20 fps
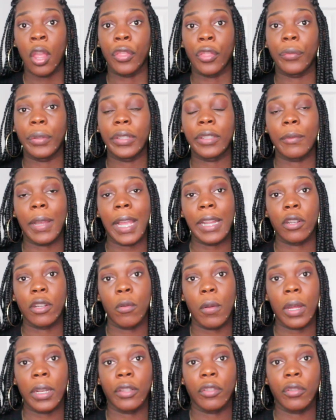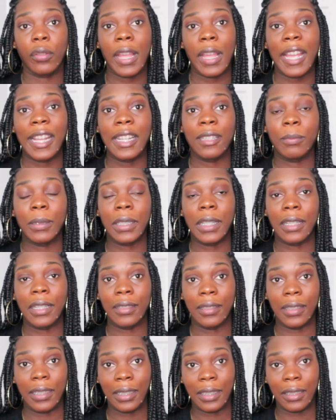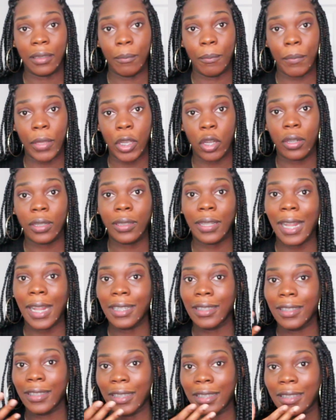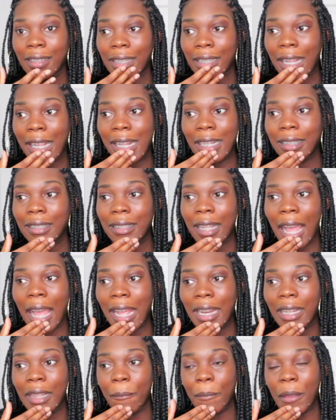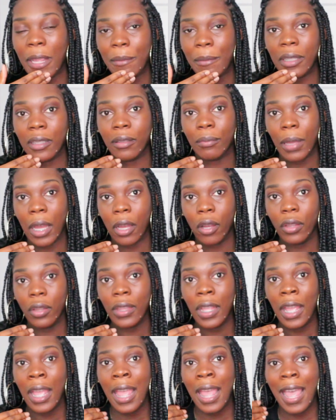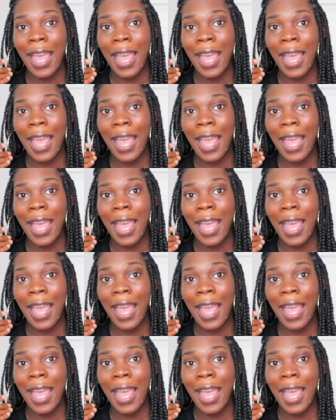The reason why I don't want to do that is because the milk tends to sit inside the baby's mouth,